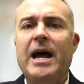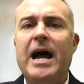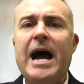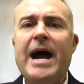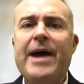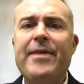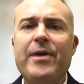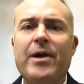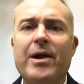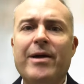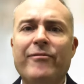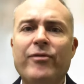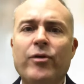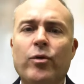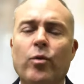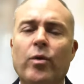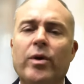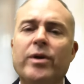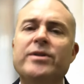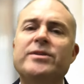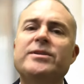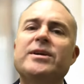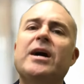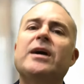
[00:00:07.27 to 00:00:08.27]
Hi there
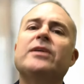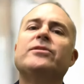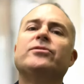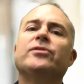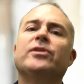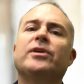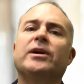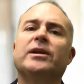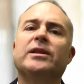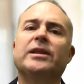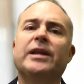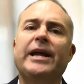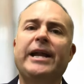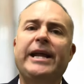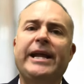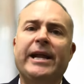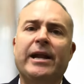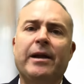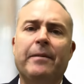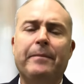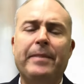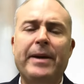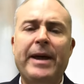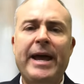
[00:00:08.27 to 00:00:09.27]
everyone, Dr. Coletti,
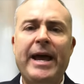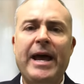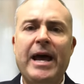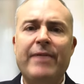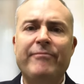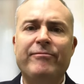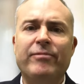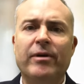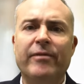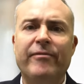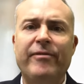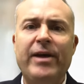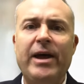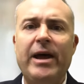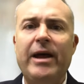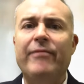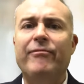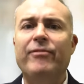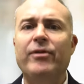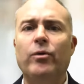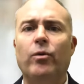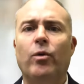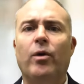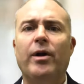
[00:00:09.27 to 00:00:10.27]
and on behalf of
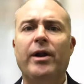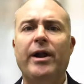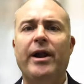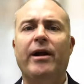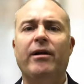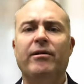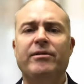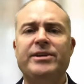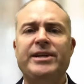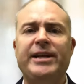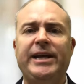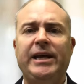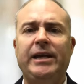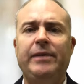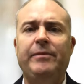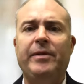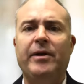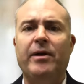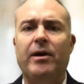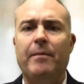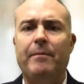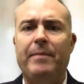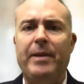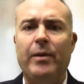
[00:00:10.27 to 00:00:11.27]
everyone at our team
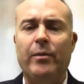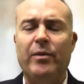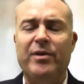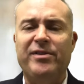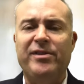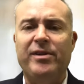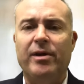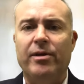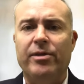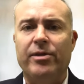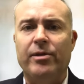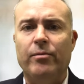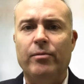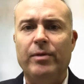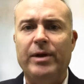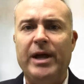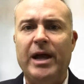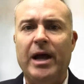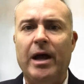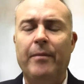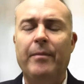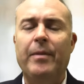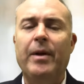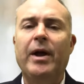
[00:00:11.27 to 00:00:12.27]
here at Baywest Health and
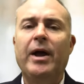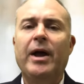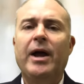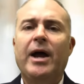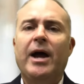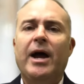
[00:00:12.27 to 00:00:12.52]
Rehab,